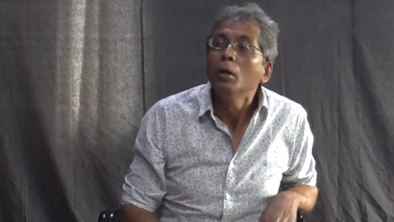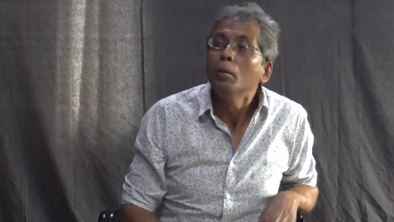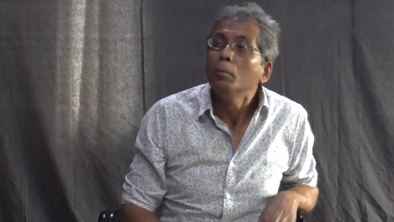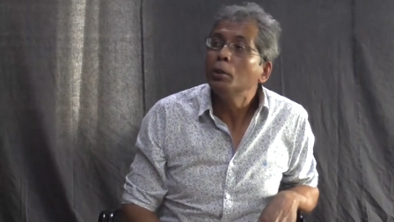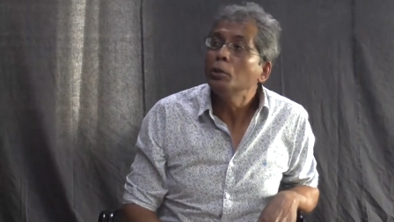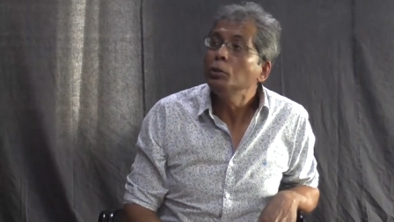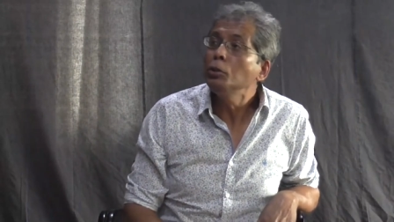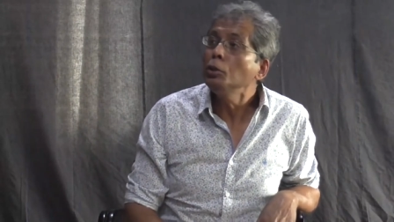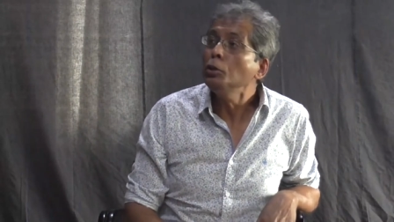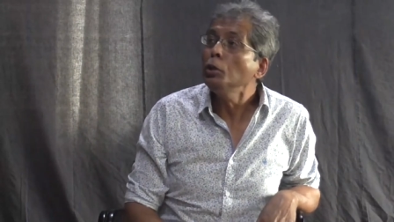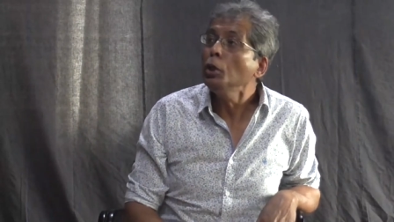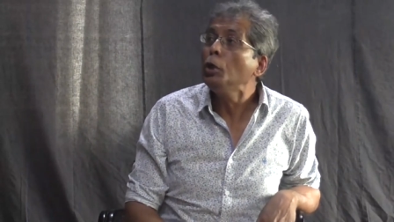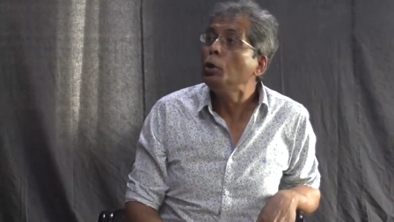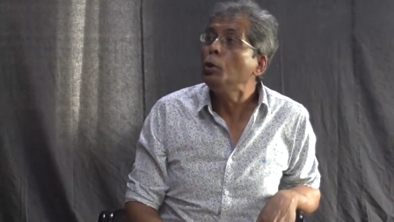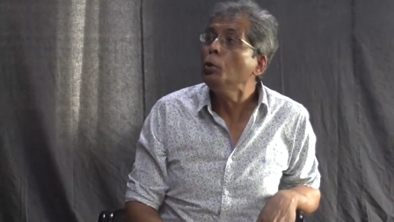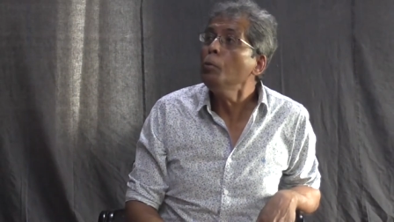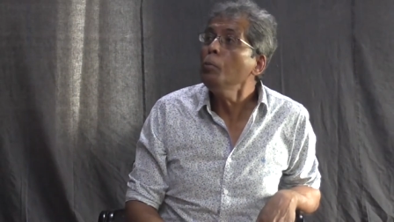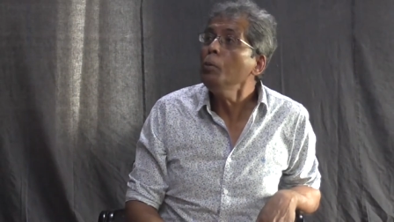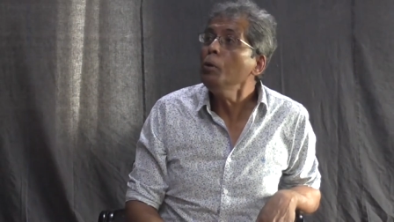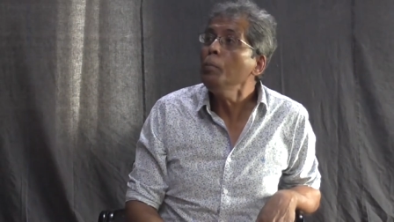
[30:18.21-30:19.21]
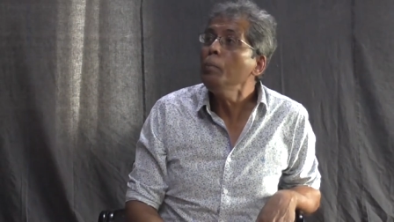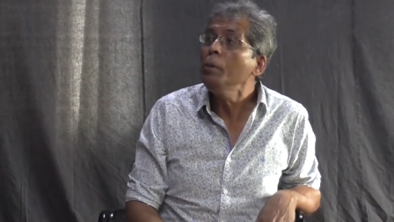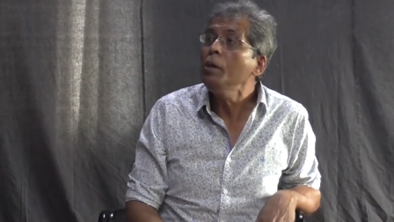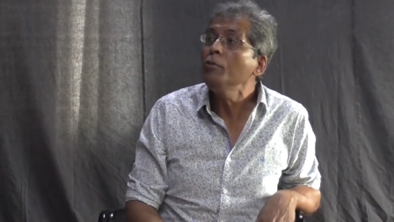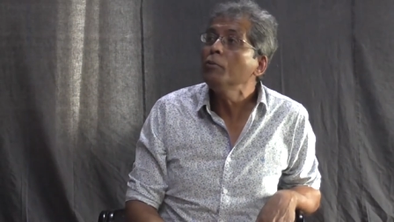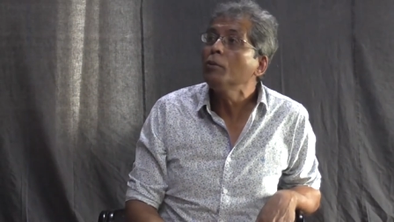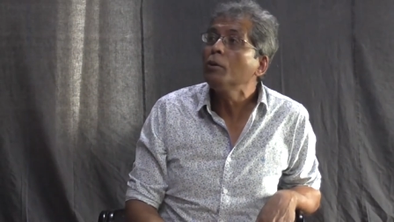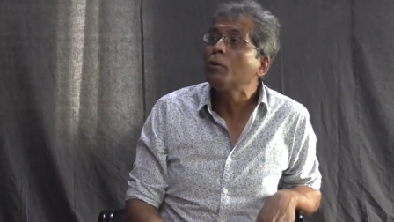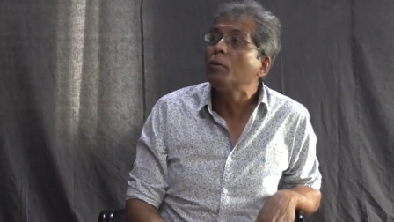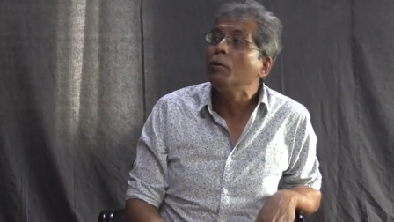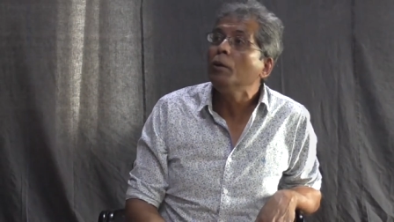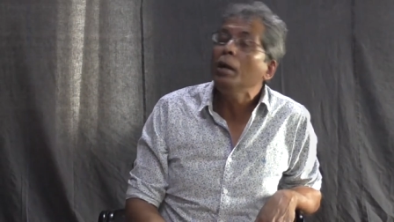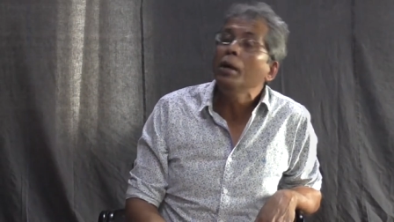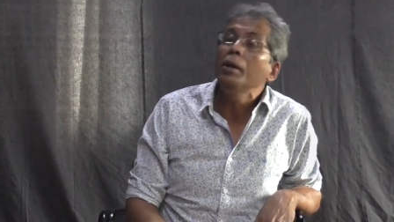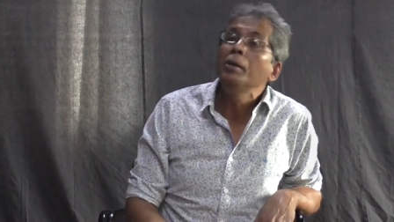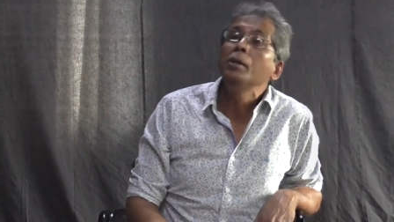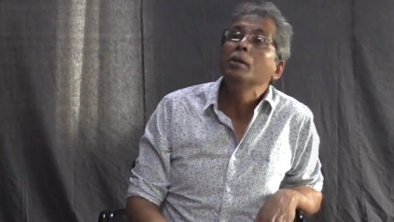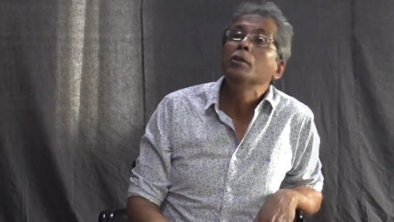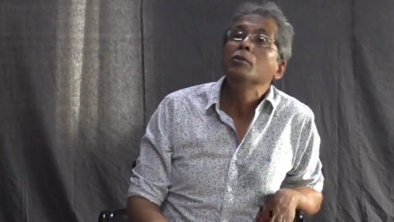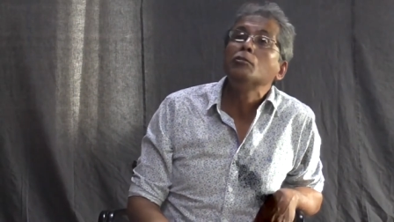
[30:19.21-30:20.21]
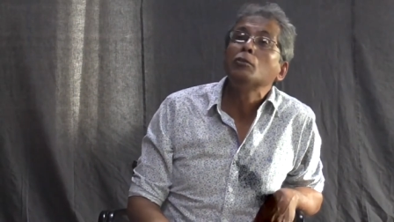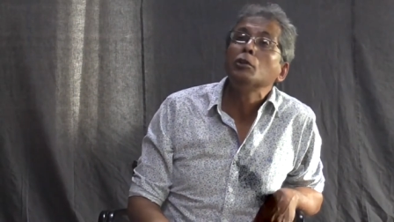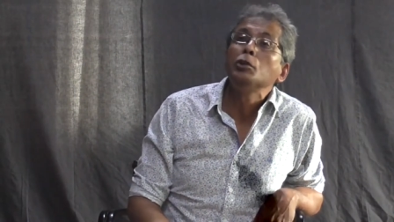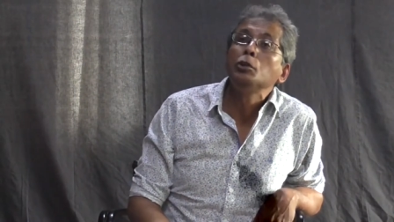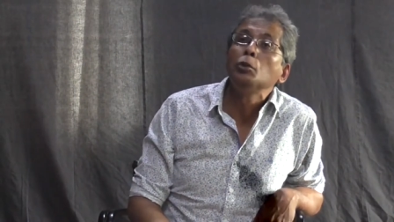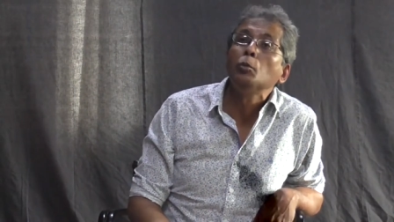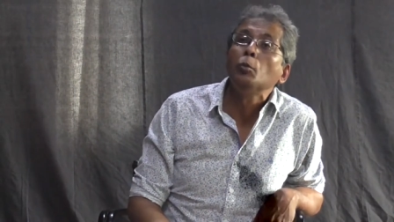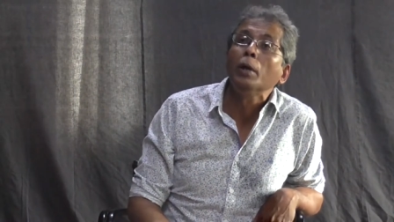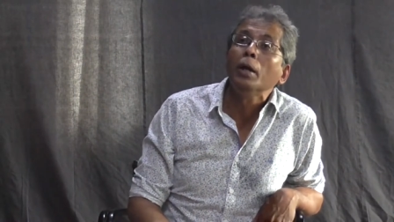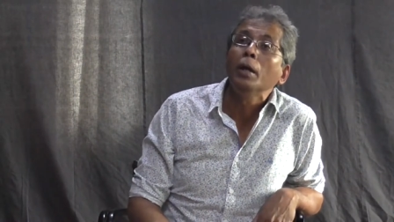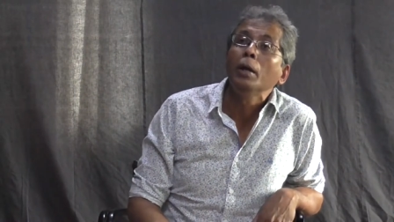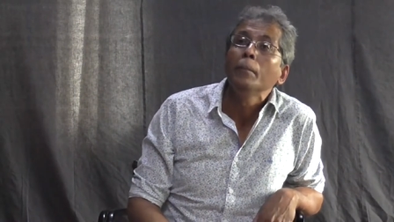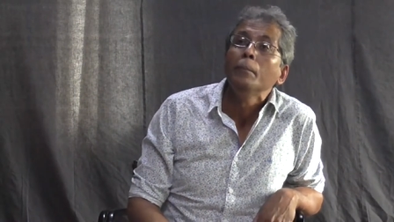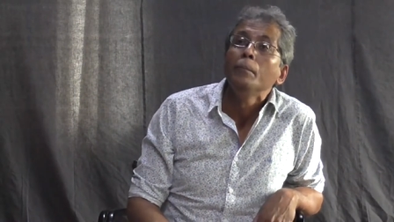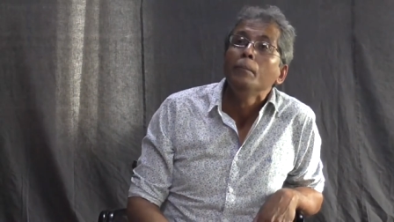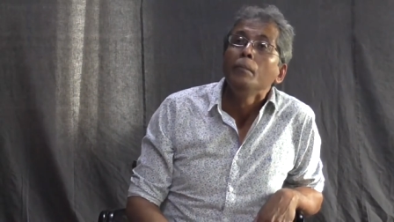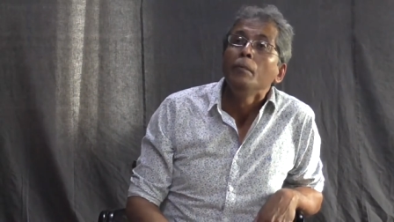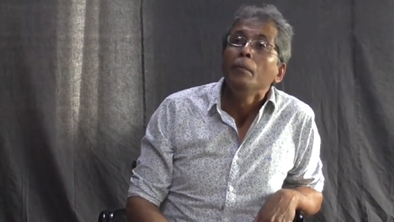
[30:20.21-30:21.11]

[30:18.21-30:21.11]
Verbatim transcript: Because they say human beings are created in such a way